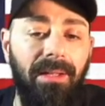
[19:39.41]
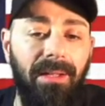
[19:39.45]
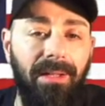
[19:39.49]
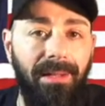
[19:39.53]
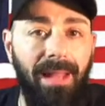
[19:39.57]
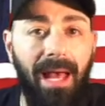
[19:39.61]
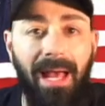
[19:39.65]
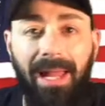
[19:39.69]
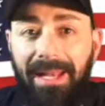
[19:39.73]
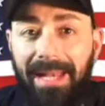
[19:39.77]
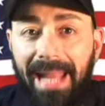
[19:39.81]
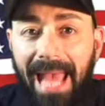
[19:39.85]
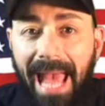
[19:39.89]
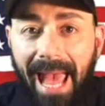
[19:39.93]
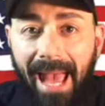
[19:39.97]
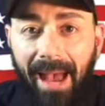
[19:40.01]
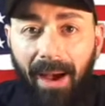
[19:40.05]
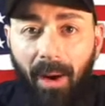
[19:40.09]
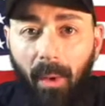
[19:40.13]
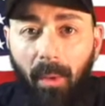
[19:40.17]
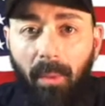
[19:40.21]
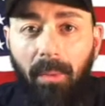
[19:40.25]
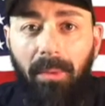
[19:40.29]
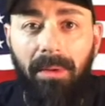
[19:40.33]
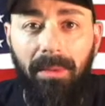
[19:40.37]
Not
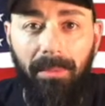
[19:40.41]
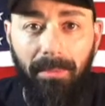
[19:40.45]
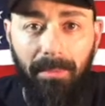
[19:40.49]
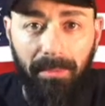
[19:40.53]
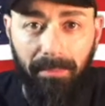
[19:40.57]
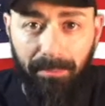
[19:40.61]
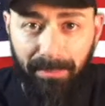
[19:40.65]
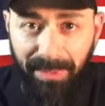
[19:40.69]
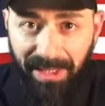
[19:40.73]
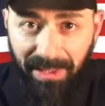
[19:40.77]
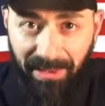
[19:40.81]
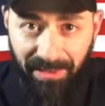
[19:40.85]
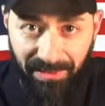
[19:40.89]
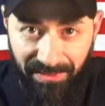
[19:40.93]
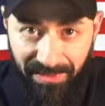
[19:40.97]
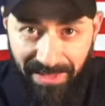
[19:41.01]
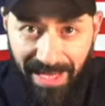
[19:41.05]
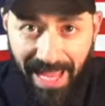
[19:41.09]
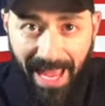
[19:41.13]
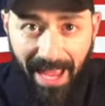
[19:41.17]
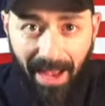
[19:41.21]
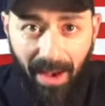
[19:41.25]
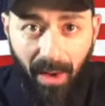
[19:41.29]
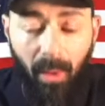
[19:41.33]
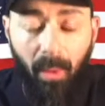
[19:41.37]
now, because
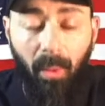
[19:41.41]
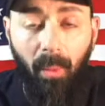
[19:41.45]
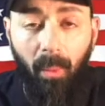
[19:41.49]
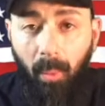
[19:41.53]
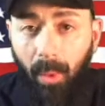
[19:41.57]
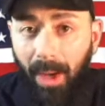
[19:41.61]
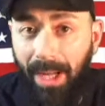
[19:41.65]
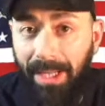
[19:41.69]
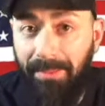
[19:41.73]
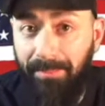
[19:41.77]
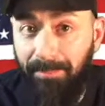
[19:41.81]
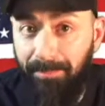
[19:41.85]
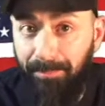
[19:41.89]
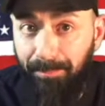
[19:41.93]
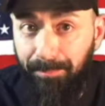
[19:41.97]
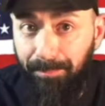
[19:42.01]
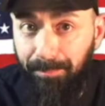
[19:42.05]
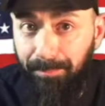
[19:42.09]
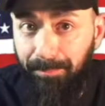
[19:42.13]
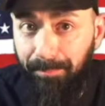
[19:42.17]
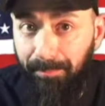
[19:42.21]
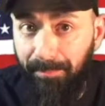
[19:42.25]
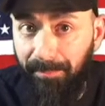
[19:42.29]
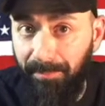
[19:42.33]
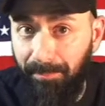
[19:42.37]
now white
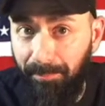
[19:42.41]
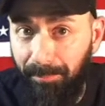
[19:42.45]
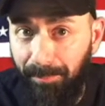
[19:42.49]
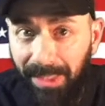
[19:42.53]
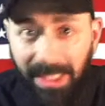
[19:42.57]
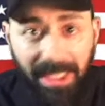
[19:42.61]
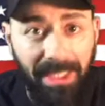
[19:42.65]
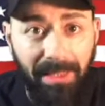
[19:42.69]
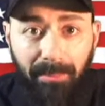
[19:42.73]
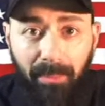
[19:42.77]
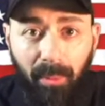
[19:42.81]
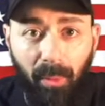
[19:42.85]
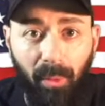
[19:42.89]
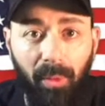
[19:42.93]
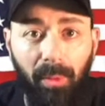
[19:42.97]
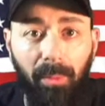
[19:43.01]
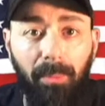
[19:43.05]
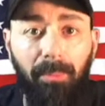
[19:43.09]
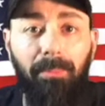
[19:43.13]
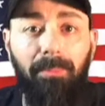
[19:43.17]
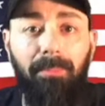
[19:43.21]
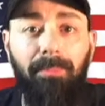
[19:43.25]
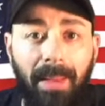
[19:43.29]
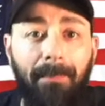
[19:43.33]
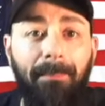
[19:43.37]

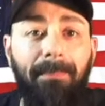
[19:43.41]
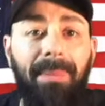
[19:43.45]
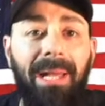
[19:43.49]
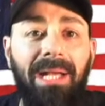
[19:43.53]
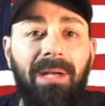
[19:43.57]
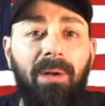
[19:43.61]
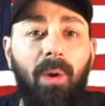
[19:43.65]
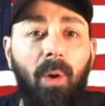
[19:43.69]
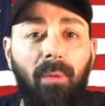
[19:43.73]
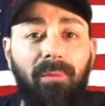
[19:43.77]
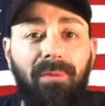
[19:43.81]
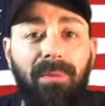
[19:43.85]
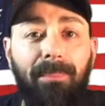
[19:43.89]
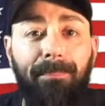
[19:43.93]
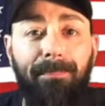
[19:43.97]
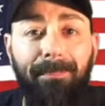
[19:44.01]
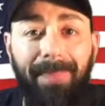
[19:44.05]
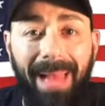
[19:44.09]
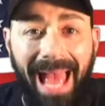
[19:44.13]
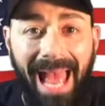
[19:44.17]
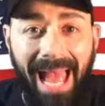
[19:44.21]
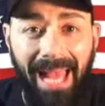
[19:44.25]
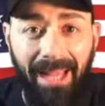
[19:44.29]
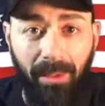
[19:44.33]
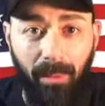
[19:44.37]
people bend over
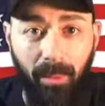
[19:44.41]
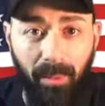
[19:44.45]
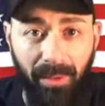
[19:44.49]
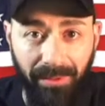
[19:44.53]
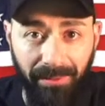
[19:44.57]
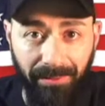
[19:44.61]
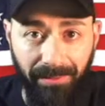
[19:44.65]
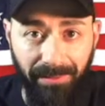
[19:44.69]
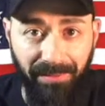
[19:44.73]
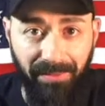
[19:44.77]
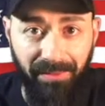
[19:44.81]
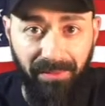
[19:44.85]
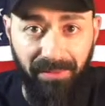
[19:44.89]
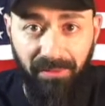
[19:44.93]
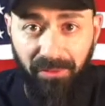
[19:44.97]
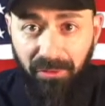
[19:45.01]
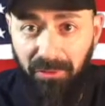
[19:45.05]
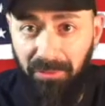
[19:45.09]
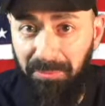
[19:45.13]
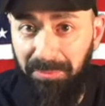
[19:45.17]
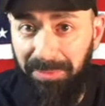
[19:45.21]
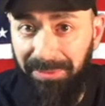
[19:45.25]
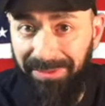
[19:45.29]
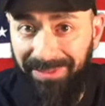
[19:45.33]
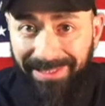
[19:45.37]
backwards
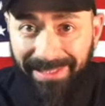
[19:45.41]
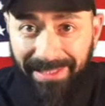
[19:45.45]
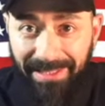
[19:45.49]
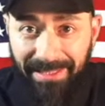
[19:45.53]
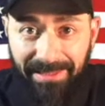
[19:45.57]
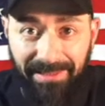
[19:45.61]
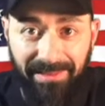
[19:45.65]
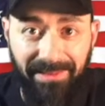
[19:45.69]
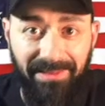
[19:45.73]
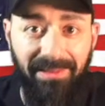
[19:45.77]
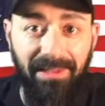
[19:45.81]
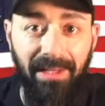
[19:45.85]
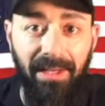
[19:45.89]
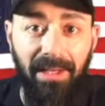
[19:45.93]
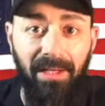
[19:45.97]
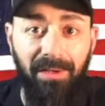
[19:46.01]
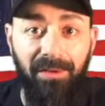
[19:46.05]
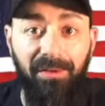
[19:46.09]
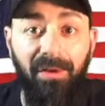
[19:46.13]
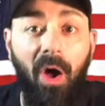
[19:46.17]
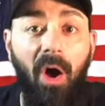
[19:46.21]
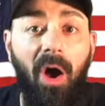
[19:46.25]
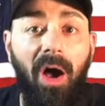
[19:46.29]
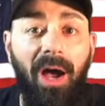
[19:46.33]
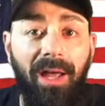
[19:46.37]
to please
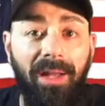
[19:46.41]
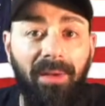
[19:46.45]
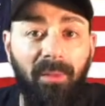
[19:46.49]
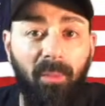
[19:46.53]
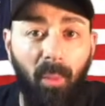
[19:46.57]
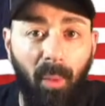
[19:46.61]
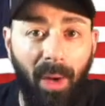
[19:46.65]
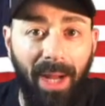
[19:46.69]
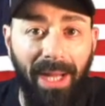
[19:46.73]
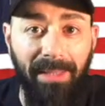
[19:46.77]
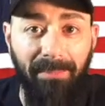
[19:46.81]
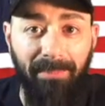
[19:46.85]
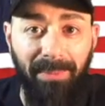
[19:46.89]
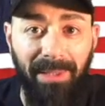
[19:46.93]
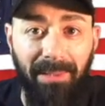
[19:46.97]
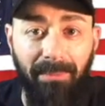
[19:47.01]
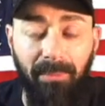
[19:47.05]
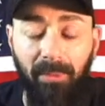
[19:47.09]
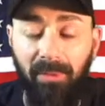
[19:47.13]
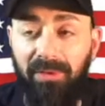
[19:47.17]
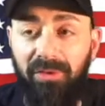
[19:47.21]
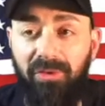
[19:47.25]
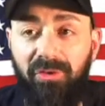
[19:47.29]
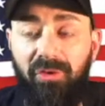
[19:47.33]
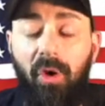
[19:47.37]
non-white
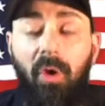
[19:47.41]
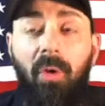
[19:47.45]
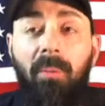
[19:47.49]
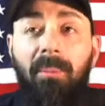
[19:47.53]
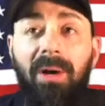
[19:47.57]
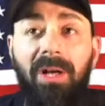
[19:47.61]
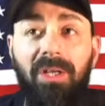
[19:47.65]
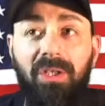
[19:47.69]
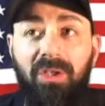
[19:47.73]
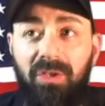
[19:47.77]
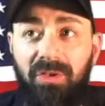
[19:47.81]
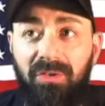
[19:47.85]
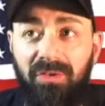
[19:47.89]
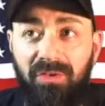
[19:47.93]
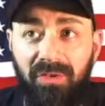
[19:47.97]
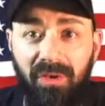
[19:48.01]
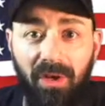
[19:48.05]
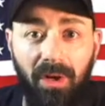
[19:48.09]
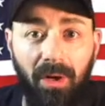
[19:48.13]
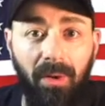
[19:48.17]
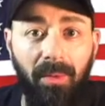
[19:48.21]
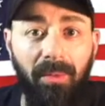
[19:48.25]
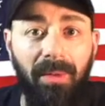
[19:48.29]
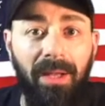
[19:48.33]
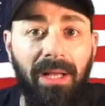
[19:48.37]
people, so much and
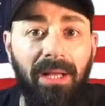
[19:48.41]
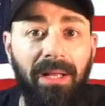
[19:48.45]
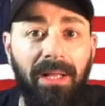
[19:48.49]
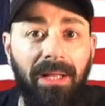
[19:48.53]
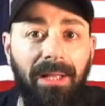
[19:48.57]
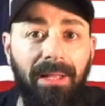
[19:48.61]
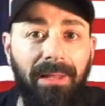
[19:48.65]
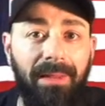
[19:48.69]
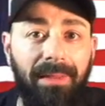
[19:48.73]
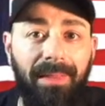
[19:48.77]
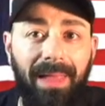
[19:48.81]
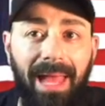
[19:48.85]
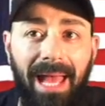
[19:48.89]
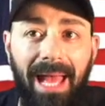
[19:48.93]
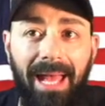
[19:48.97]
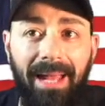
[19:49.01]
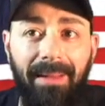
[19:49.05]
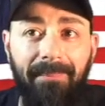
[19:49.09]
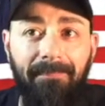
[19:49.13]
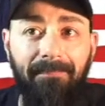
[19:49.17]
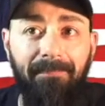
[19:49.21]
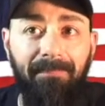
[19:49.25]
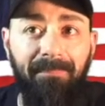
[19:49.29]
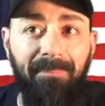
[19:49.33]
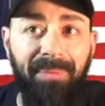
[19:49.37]
so that
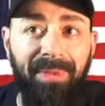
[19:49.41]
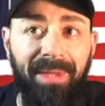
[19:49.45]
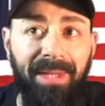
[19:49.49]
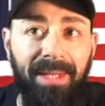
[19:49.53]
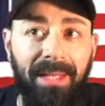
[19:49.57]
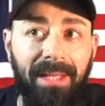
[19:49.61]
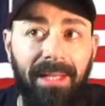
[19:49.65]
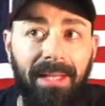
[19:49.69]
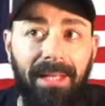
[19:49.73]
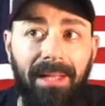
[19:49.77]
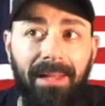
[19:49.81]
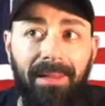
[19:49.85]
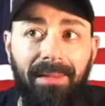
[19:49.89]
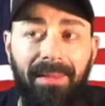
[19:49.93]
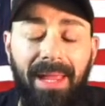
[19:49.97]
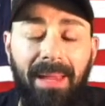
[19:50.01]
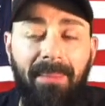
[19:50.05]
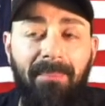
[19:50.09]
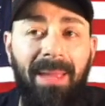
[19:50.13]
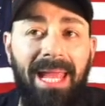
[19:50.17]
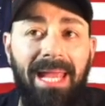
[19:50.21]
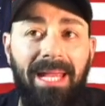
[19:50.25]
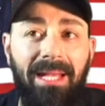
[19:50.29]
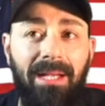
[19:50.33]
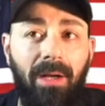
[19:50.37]
they
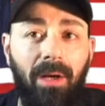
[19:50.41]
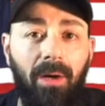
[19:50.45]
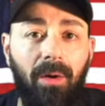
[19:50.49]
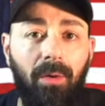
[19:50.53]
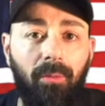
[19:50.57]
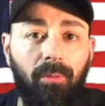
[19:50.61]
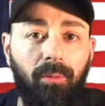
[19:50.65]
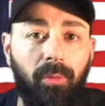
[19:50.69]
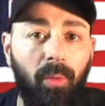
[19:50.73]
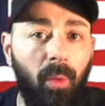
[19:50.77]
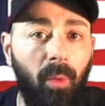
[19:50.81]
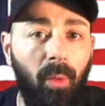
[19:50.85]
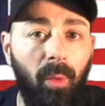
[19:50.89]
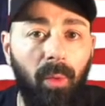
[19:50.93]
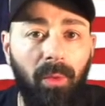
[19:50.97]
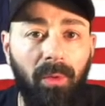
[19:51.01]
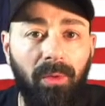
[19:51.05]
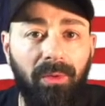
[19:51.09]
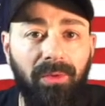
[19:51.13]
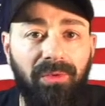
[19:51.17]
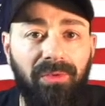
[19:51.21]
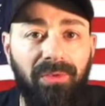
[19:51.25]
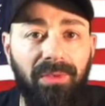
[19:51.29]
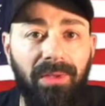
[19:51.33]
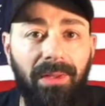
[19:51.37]
make
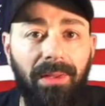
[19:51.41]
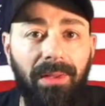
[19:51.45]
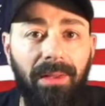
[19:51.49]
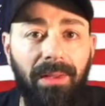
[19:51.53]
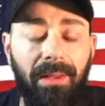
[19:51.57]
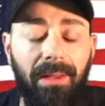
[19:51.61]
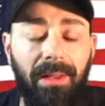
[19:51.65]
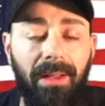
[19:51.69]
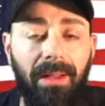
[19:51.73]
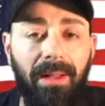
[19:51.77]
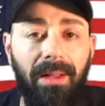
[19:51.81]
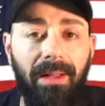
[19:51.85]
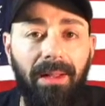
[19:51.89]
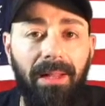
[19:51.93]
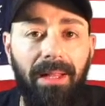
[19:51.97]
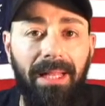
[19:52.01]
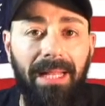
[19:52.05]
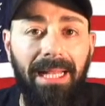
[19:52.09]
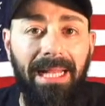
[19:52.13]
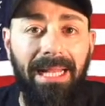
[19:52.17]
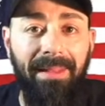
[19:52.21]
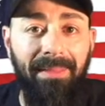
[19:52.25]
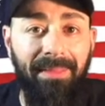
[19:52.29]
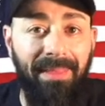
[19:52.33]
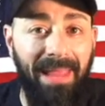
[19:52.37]
rules
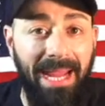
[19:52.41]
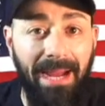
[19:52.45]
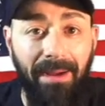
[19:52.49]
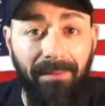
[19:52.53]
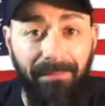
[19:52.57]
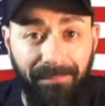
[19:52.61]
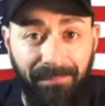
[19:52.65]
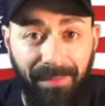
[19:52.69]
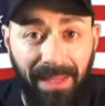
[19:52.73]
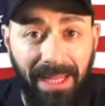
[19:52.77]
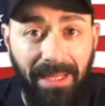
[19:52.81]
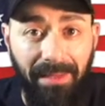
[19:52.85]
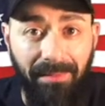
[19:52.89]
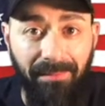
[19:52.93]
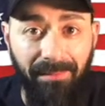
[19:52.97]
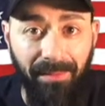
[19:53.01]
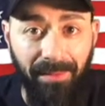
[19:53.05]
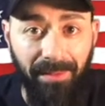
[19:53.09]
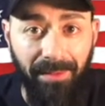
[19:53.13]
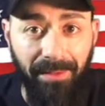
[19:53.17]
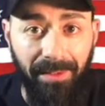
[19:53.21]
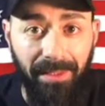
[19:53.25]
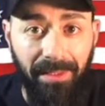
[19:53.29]
in their favor.